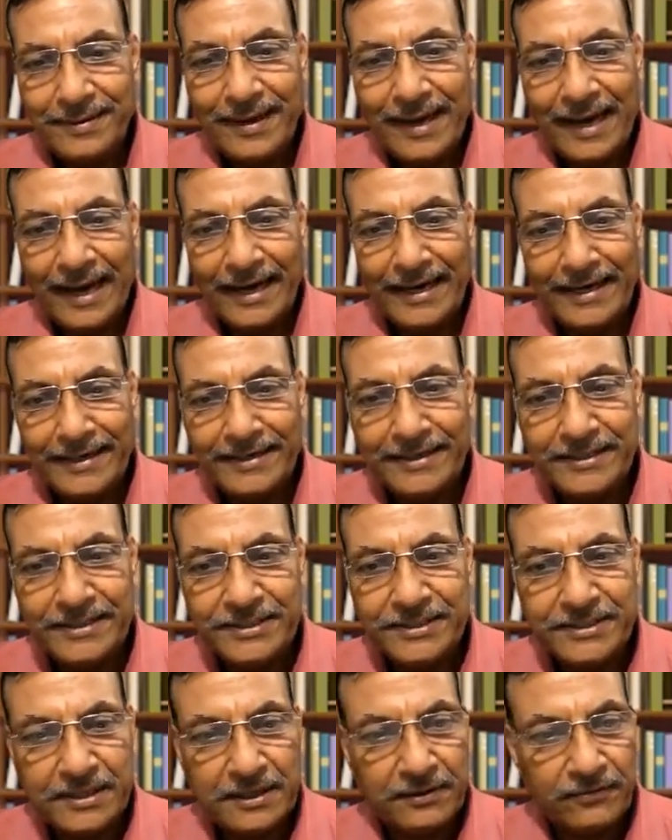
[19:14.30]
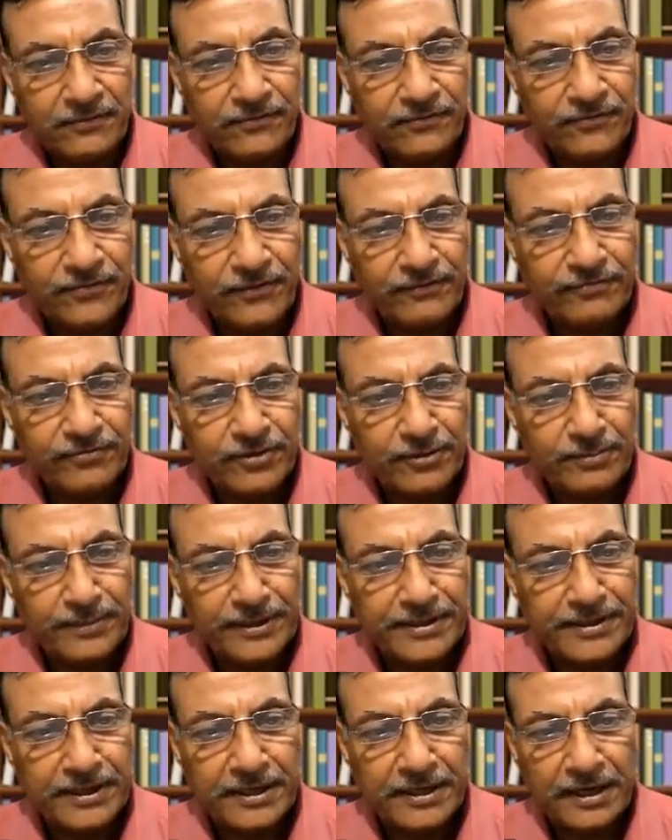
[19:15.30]
and distal fifth
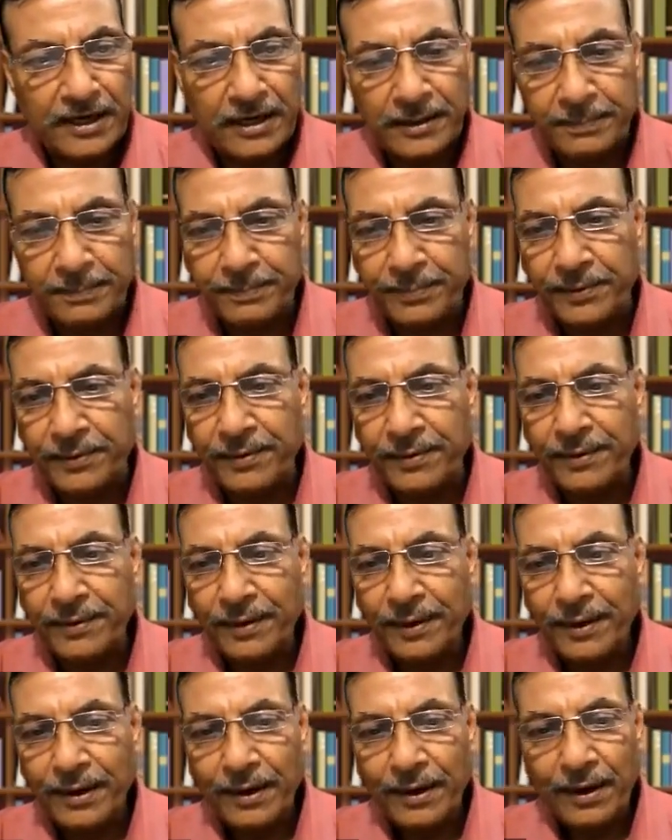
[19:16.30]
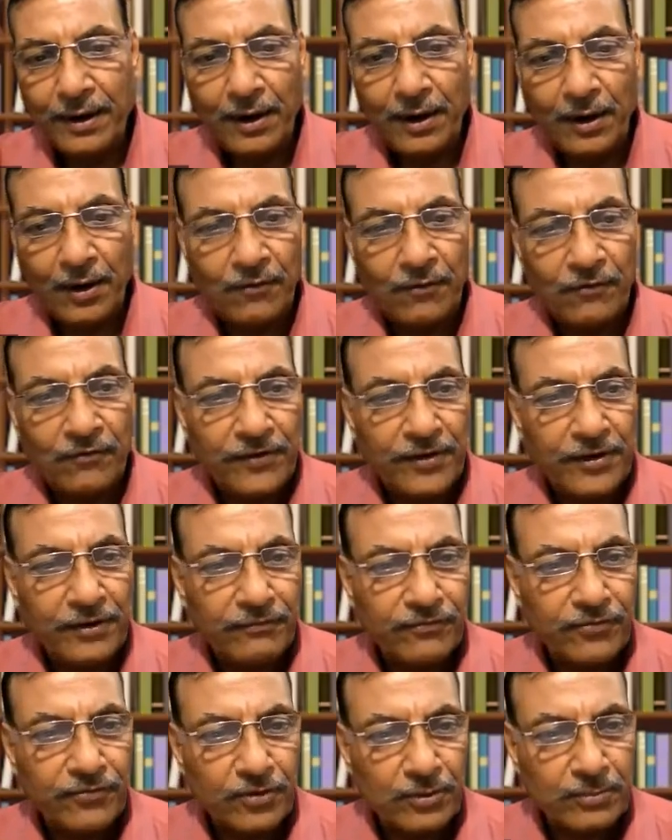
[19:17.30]
metacarpal away
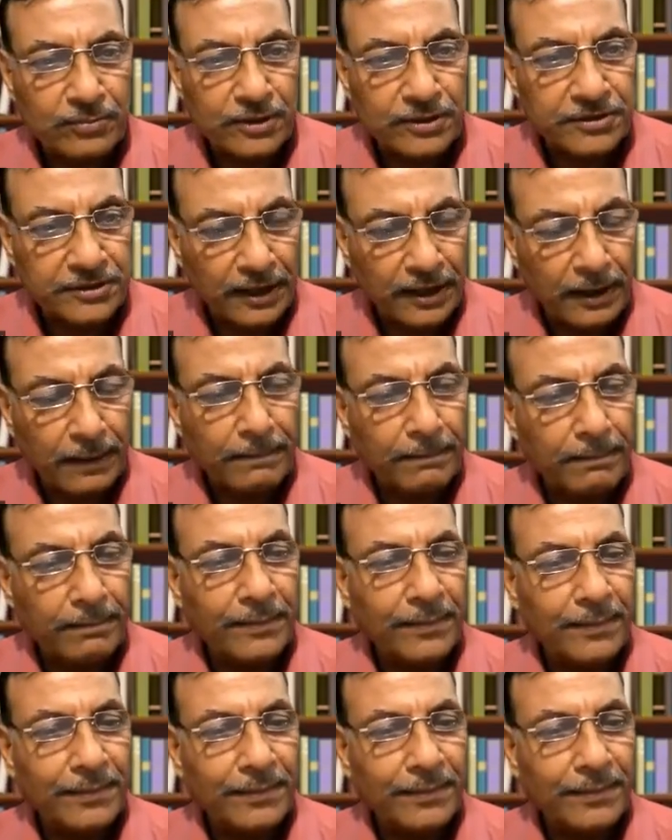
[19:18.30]
from the thumb.